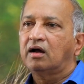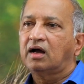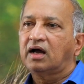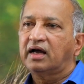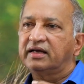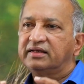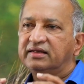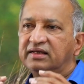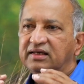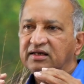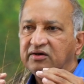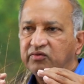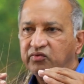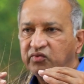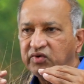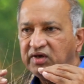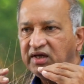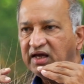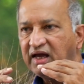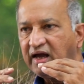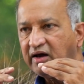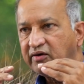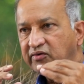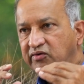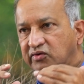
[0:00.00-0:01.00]
I think we
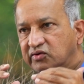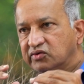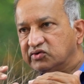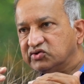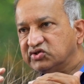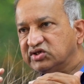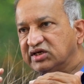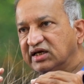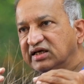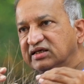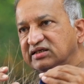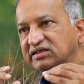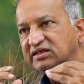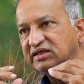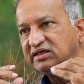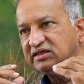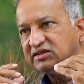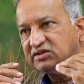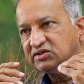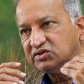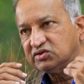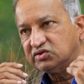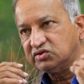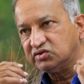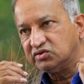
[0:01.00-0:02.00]
have to change
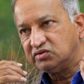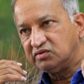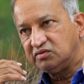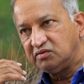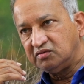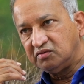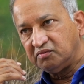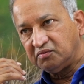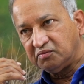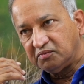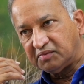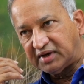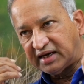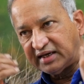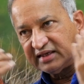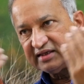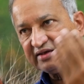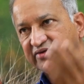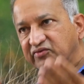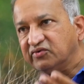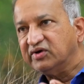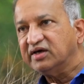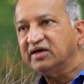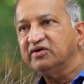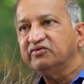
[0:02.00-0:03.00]
it by
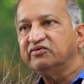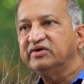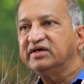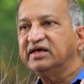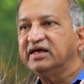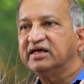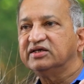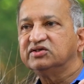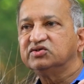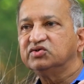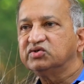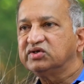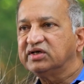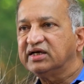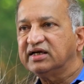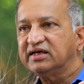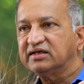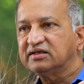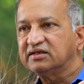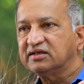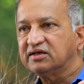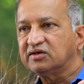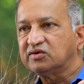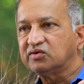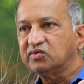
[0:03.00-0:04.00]
the way we
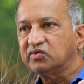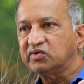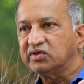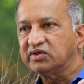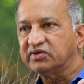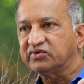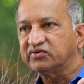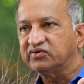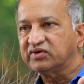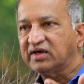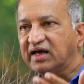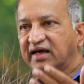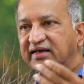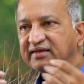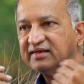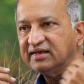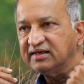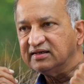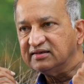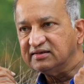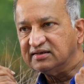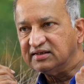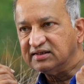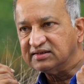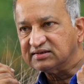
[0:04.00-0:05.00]
educate the tourists. I
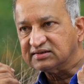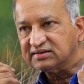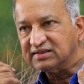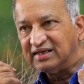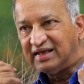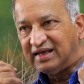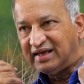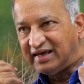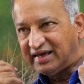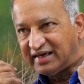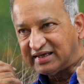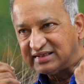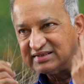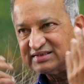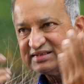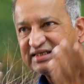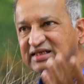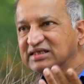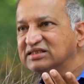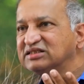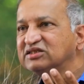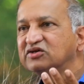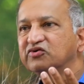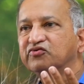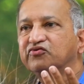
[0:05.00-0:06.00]
think this
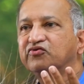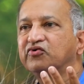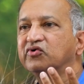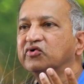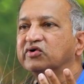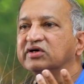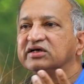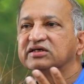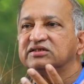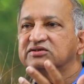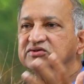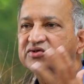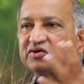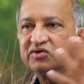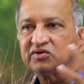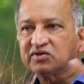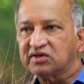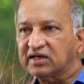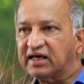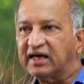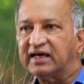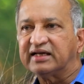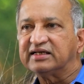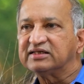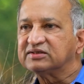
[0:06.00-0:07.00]
excessive focus
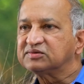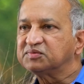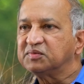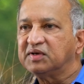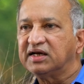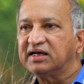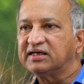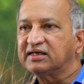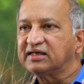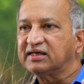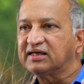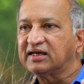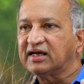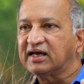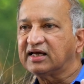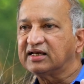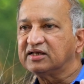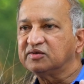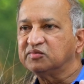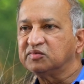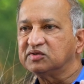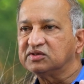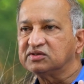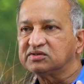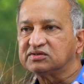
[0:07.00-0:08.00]
on charismatic
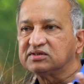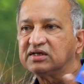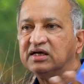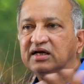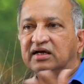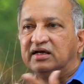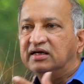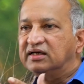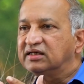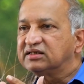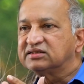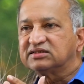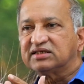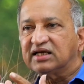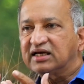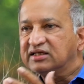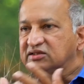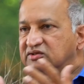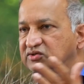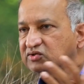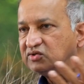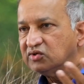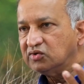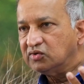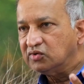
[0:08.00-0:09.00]
animals, it's
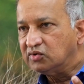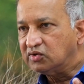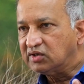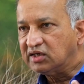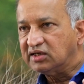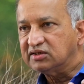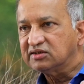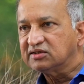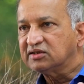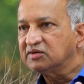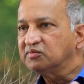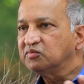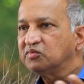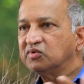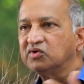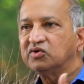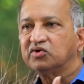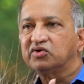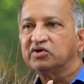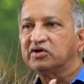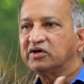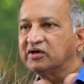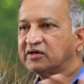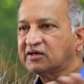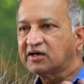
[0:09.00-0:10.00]
as though
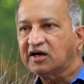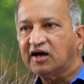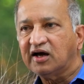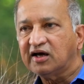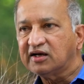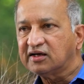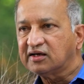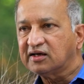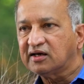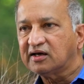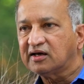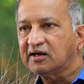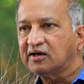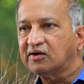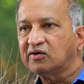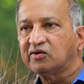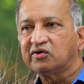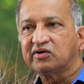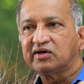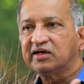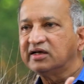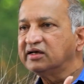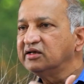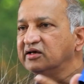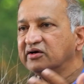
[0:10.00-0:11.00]
Ranthambore or Kanha
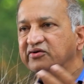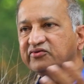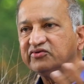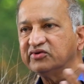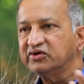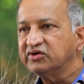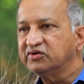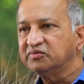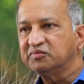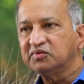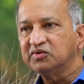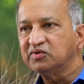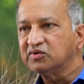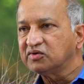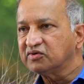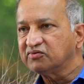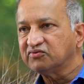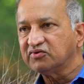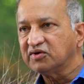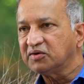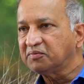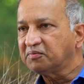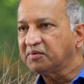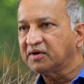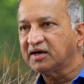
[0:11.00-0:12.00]
or any of these
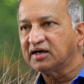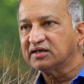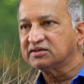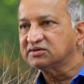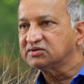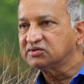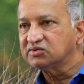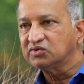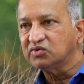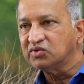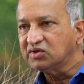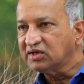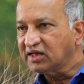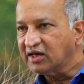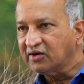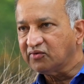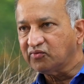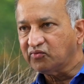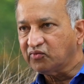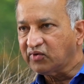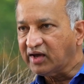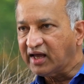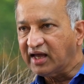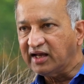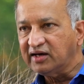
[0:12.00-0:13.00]
beautiful parks don't
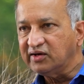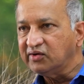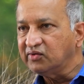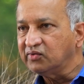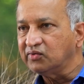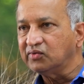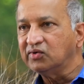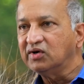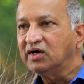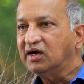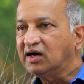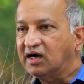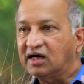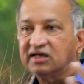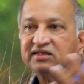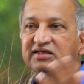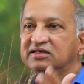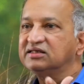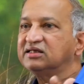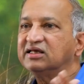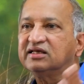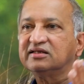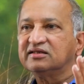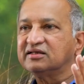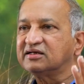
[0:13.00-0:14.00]
have value
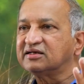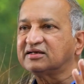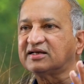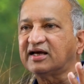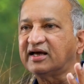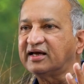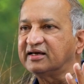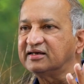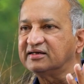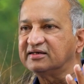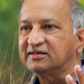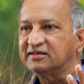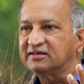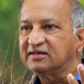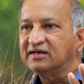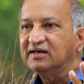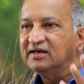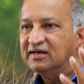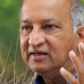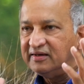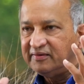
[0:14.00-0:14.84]
other than the tiger.